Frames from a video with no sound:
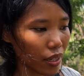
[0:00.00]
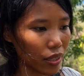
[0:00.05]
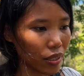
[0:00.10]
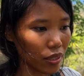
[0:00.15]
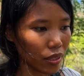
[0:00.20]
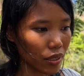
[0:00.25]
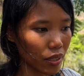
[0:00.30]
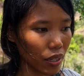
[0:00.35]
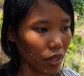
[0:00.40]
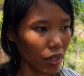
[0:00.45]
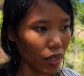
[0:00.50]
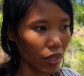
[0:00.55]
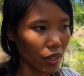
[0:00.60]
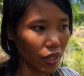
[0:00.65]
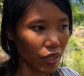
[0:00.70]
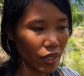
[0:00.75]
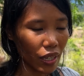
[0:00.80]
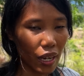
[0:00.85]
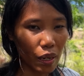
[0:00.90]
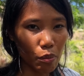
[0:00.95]

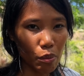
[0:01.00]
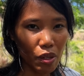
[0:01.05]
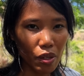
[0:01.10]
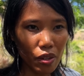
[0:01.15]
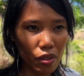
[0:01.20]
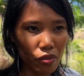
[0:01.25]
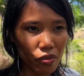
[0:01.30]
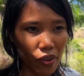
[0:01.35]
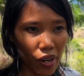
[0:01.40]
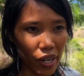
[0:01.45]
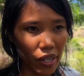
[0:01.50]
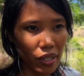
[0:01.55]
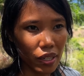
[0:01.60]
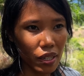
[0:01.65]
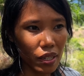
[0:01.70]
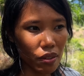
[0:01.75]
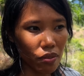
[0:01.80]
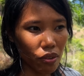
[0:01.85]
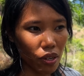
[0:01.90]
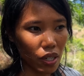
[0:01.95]
it can be
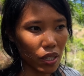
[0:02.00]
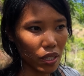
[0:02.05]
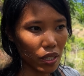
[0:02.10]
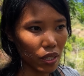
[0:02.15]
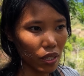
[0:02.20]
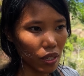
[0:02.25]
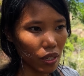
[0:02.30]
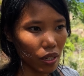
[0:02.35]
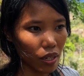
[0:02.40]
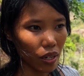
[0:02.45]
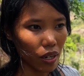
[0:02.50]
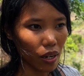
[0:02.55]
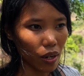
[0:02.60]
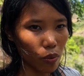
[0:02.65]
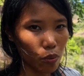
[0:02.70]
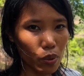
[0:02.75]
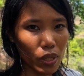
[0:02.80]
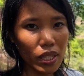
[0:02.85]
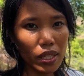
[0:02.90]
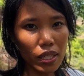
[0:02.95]
very, very
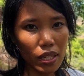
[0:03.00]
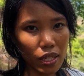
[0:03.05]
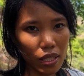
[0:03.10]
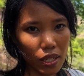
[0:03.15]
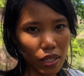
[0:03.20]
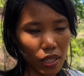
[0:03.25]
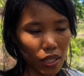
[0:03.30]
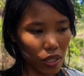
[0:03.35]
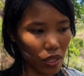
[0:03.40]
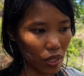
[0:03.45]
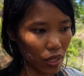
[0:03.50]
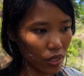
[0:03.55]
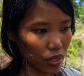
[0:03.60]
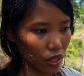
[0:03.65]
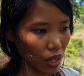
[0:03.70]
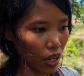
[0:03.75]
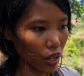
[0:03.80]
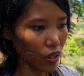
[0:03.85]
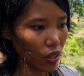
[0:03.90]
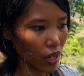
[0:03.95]
windy in
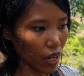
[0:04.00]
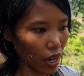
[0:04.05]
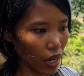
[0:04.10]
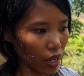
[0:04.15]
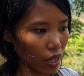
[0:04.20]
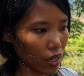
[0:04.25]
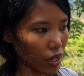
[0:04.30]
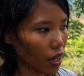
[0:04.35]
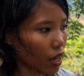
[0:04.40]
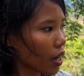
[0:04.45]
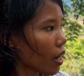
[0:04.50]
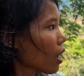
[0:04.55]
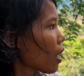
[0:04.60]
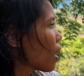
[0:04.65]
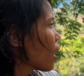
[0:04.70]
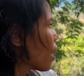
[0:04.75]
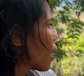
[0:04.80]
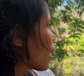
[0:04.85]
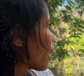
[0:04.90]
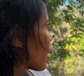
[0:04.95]
this area.
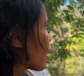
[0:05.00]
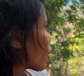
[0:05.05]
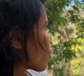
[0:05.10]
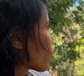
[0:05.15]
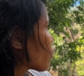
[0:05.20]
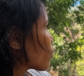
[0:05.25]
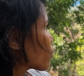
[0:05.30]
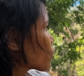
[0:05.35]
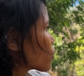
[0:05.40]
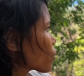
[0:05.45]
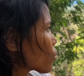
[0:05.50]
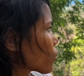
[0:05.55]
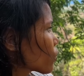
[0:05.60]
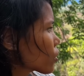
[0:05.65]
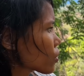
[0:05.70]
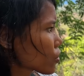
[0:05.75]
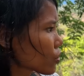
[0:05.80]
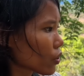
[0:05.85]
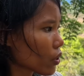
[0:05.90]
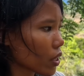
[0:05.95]
And
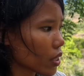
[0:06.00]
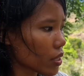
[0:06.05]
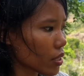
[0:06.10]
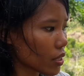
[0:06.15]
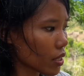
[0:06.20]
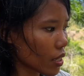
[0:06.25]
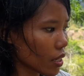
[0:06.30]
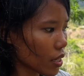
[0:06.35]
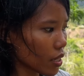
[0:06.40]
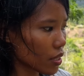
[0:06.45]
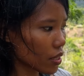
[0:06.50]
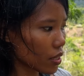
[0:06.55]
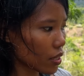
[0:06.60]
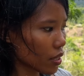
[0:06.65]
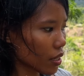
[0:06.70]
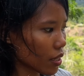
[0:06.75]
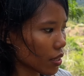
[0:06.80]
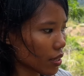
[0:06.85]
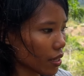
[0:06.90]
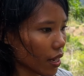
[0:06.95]
also, as you can see,
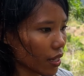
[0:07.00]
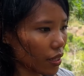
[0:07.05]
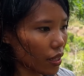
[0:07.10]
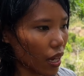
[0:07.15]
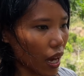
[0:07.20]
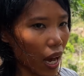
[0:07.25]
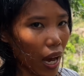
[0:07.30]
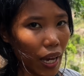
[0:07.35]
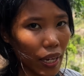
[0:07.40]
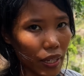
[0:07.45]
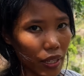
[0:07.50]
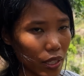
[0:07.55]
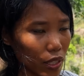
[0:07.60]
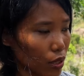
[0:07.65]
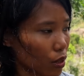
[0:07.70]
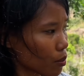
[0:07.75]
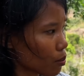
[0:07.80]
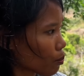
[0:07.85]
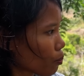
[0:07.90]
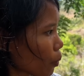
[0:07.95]
it's like the
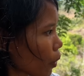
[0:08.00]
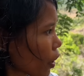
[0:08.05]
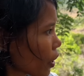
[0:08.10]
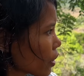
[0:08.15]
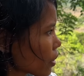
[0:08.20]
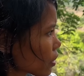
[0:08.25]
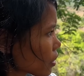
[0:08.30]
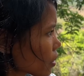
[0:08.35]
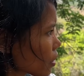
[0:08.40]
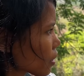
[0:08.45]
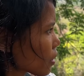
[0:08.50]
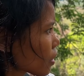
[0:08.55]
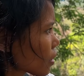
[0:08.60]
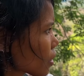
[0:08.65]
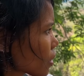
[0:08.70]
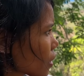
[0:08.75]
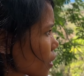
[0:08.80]
highest point.